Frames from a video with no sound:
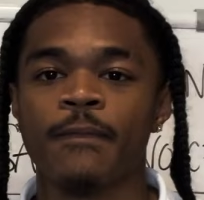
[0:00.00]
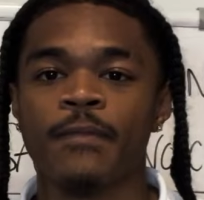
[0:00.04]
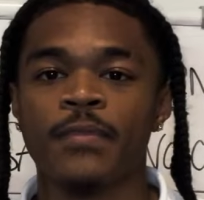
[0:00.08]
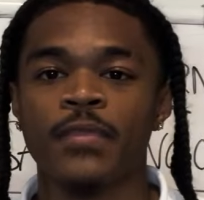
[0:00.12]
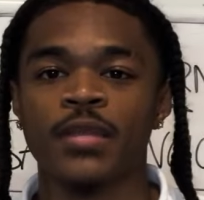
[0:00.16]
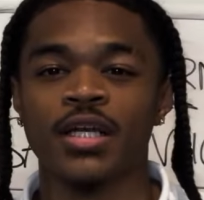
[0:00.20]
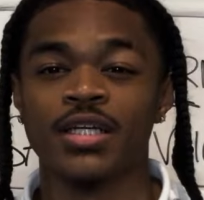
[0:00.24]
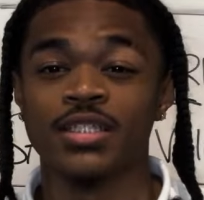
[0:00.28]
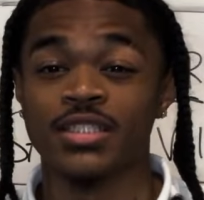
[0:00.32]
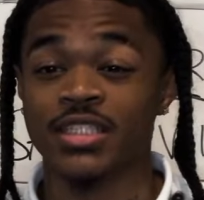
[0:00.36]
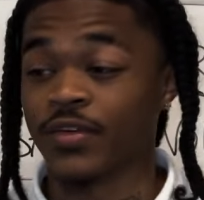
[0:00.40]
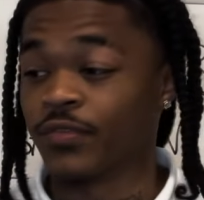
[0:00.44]

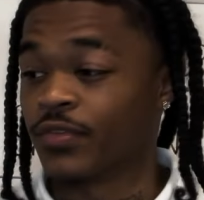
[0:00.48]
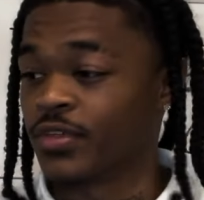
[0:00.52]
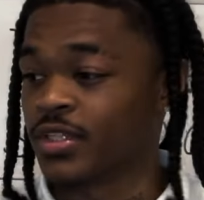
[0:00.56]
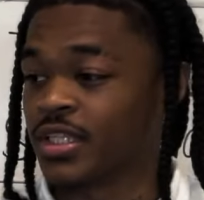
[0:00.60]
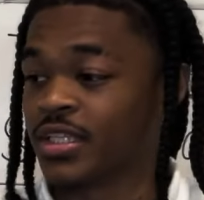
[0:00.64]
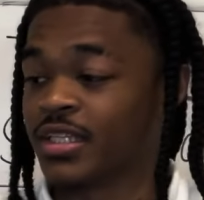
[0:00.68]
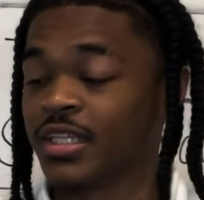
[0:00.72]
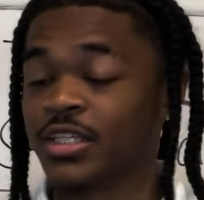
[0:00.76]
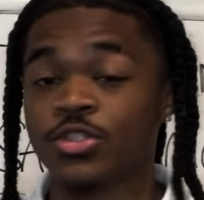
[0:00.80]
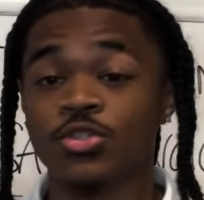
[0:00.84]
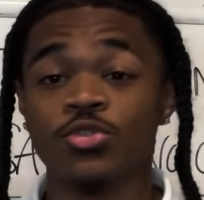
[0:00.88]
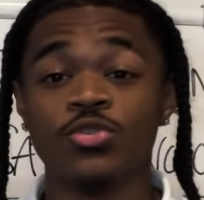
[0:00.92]
Because
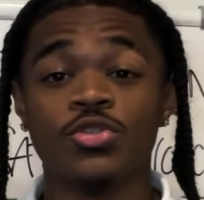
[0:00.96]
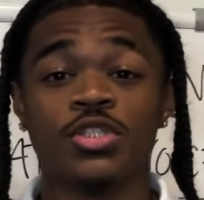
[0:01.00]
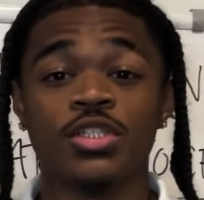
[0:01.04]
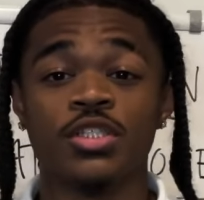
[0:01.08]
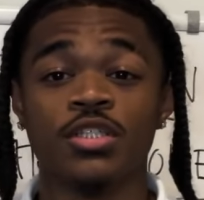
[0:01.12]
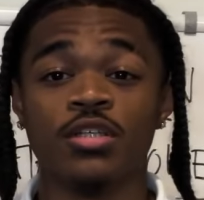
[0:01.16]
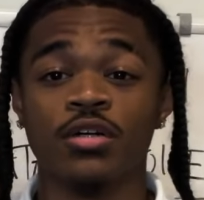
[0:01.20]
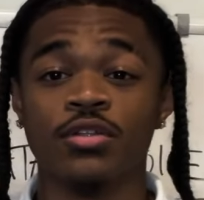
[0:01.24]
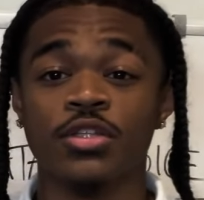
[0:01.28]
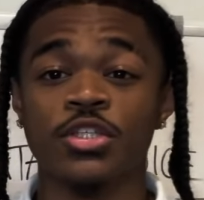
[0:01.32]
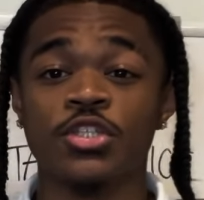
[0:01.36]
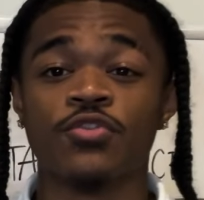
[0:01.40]
everything that you
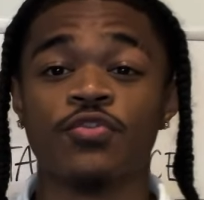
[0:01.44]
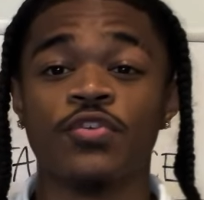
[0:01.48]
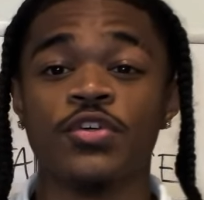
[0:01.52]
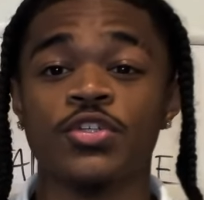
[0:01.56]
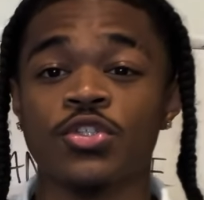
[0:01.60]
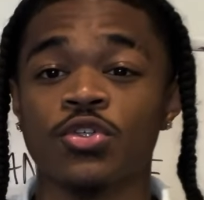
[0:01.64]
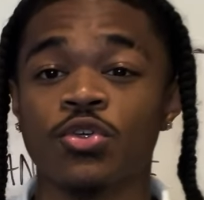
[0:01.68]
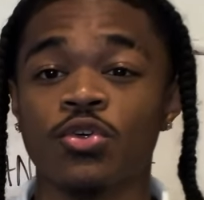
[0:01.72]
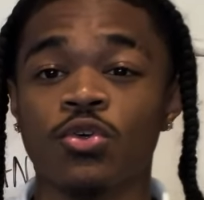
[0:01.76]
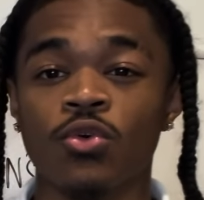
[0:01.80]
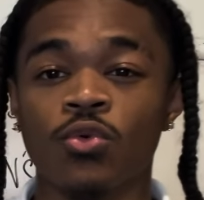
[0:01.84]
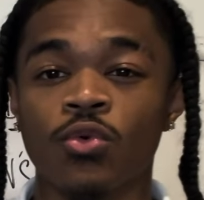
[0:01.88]
see on this
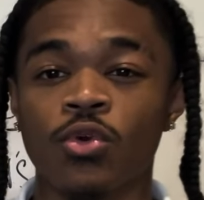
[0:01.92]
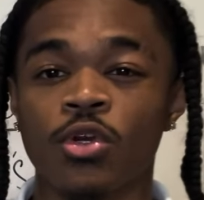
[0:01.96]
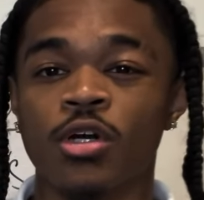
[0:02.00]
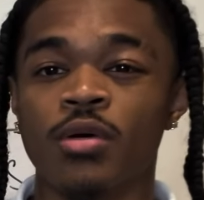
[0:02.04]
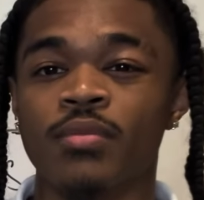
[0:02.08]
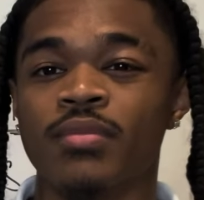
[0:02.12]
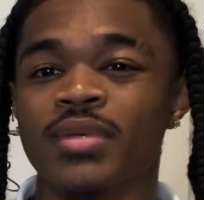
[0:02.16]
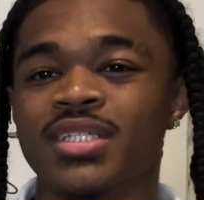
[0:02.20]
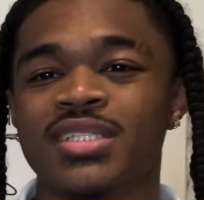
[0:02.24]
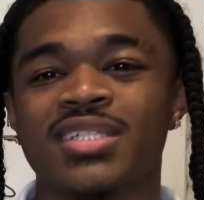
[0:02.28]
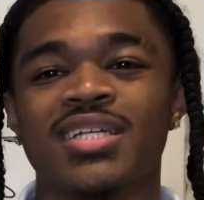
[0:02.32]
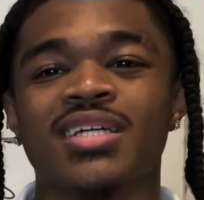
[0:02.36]
physical
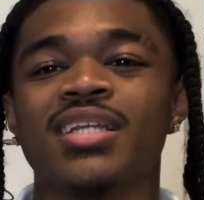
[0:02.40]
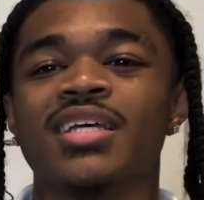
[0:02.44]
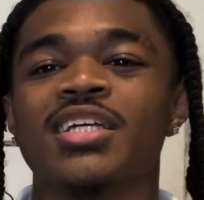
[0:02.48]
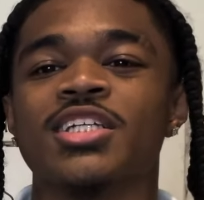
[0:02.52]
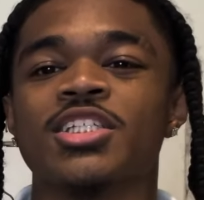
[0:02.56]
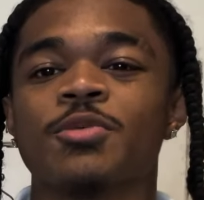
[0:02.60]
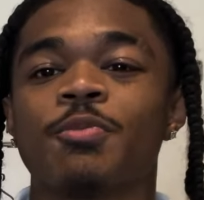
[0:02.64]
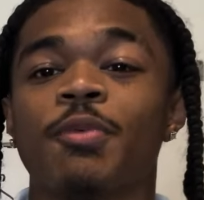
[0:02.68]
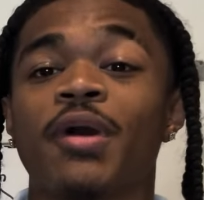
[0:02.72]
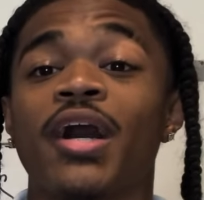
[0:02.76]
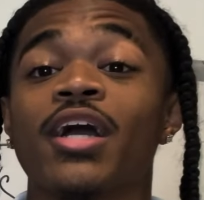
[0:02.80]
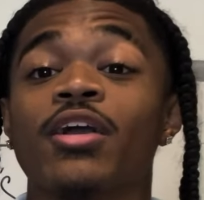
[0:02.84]
realm is going to
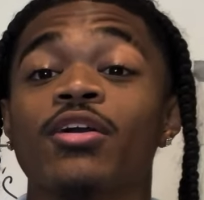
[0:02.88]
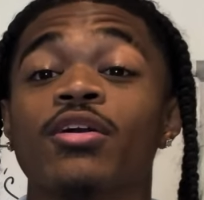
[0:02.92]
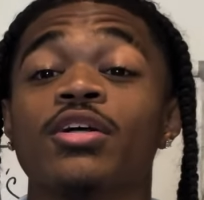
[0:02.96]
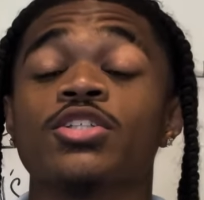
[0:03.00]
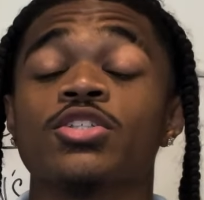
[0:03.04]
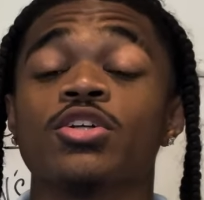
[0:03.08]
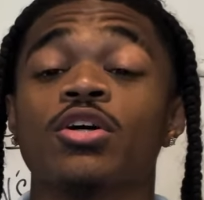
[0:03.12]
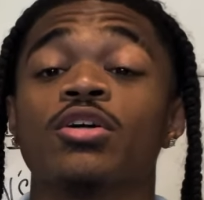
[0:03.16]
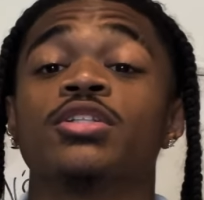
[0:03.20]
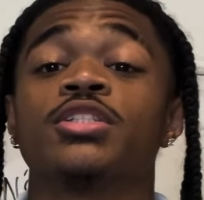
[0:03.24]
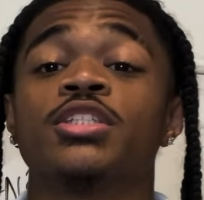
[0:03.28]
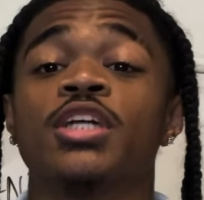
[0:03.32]
expire. It's
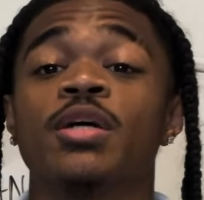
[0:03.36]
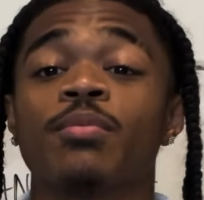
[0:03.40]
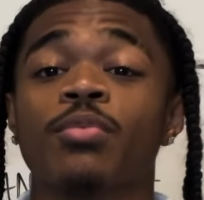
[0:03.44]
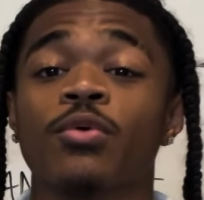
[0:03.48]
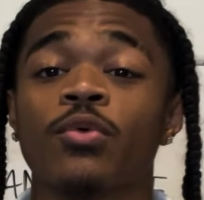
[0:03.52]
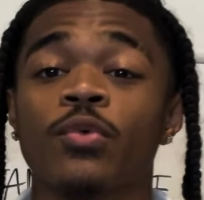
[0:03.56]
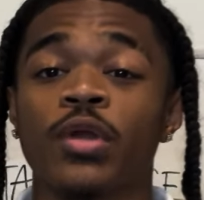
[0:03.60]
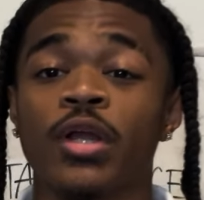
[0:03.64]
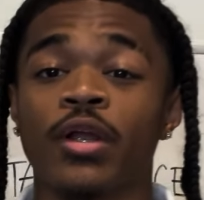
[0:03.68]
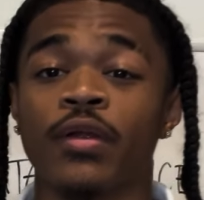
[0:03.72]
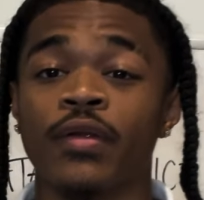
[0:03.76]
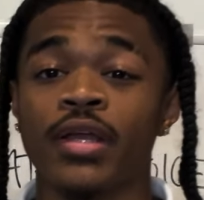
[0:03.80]
all
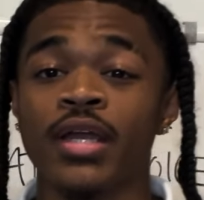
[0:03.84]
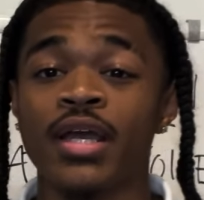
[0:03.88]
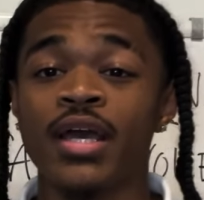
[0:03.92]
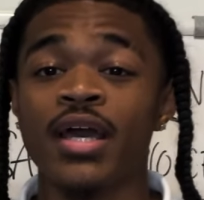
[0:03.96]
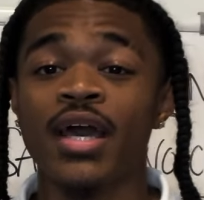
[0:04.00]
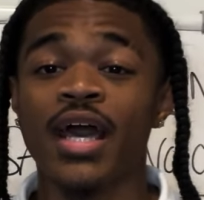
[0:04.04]
temporary.